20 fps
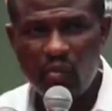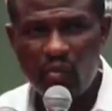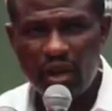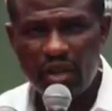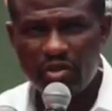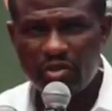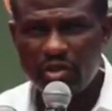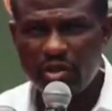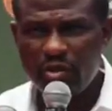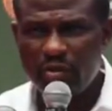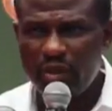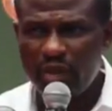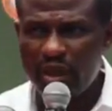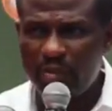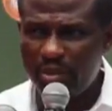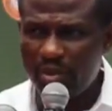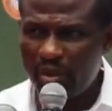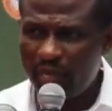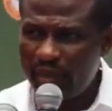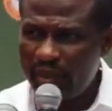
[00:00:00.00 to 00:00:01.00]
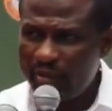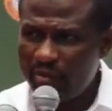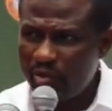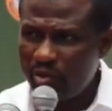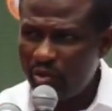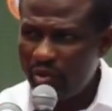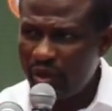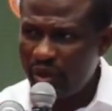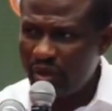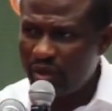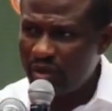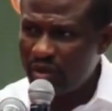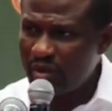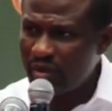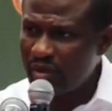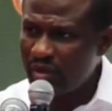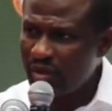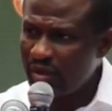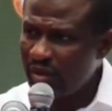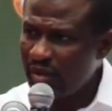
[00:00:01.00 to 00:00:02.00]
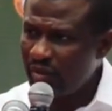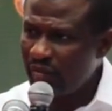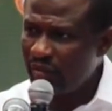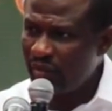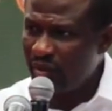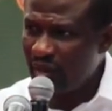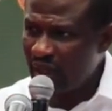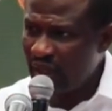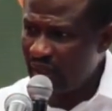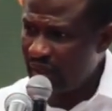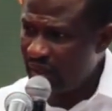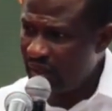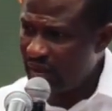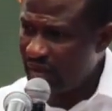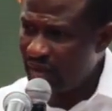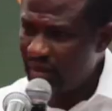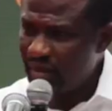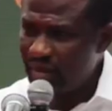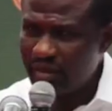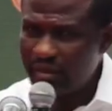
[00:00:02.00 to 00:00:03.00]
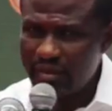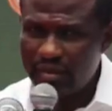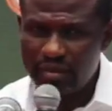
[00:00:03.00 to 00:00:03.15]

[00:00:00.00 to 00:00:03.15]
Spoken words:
why should it be a problem doing it for others?